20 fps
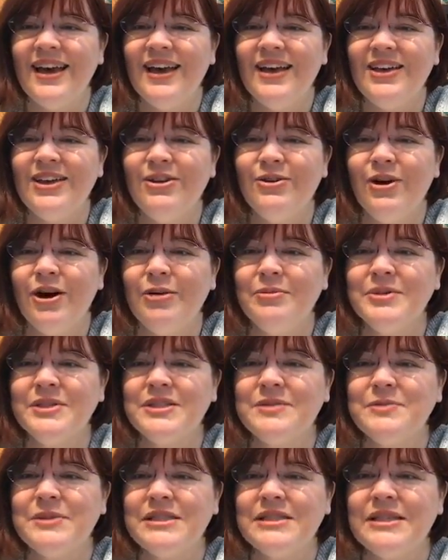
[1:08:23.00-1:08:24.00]
You
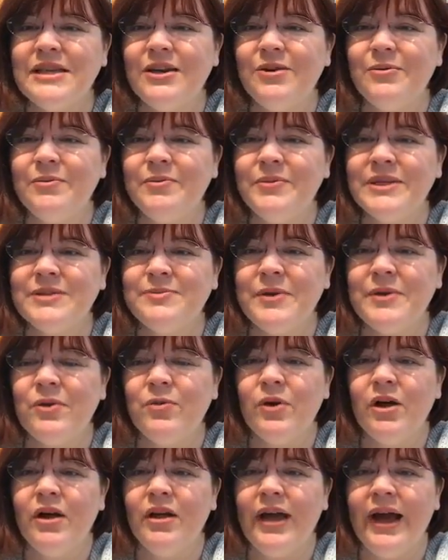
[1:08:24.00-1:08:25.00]
almost missed, missed me.
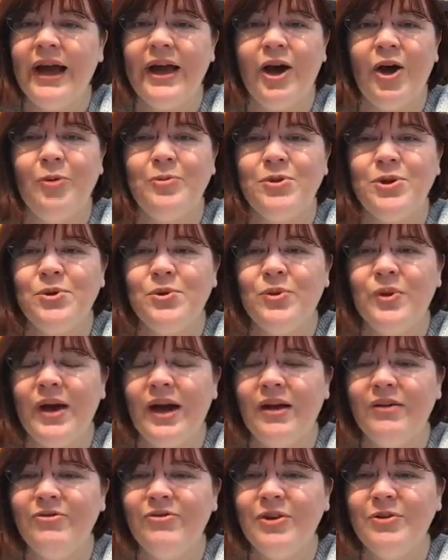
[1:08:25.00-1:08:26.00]
Well, I hope you
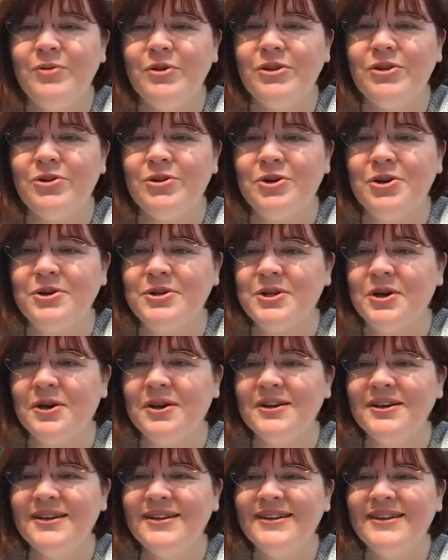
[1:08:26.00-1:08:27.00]
have fun with your new
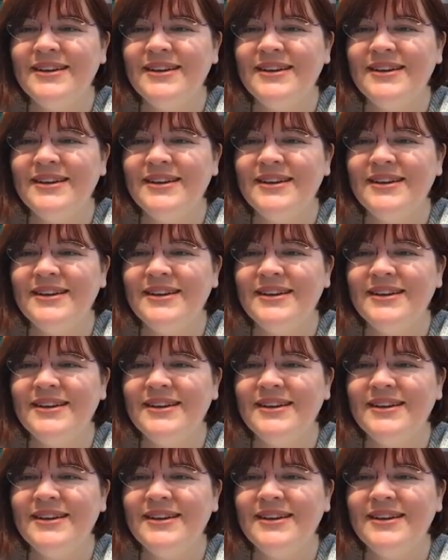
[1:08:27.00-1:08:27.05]
dog.